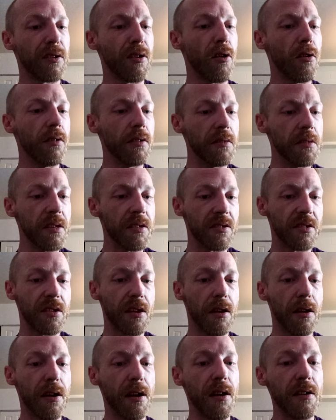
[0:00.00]
calling this
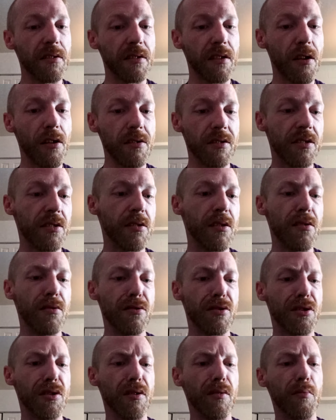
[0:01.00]
uh,
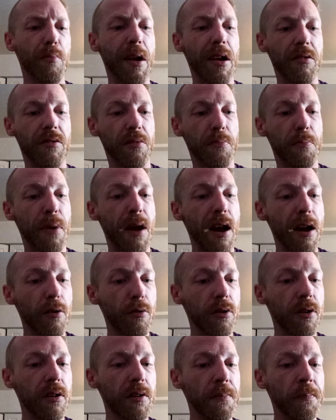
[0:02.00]
unconstitutional amount of
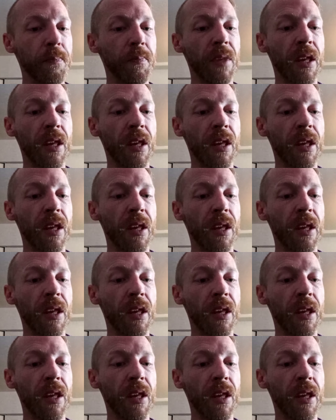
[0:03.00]
power